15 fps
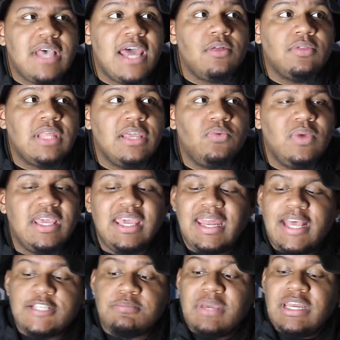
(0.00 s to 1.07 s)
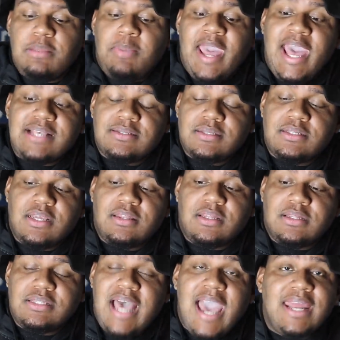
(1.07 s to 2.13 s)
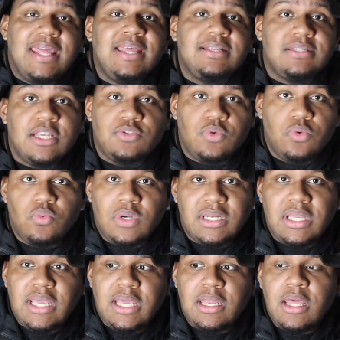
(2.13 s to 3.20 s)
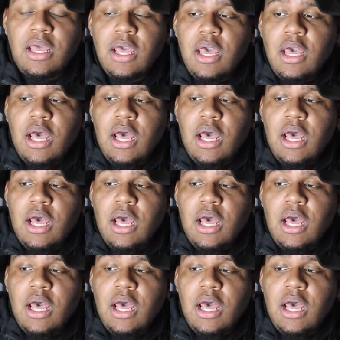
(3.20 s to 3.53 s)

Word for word: so I don't think we get as many passes to the tight ends as we would get